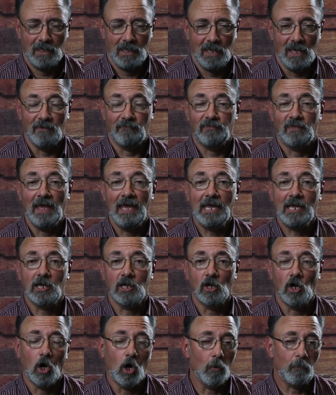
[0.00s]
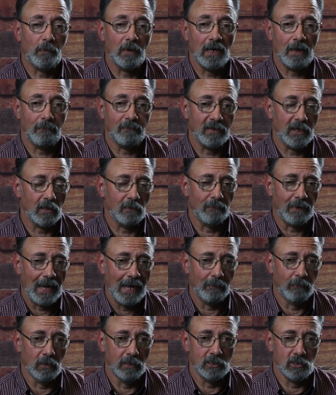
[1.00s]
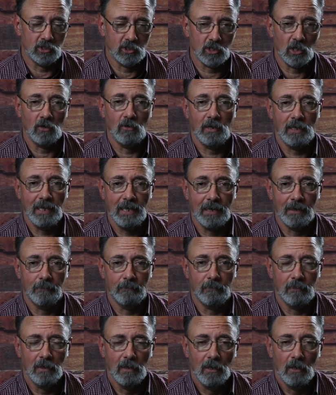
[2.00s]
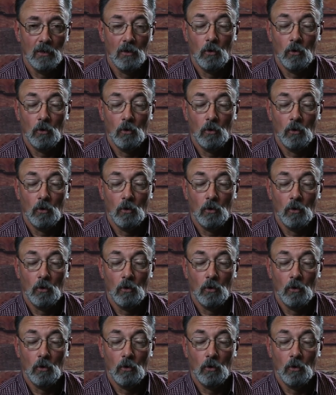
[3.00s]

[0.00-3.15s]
if they could open up their Bible and show him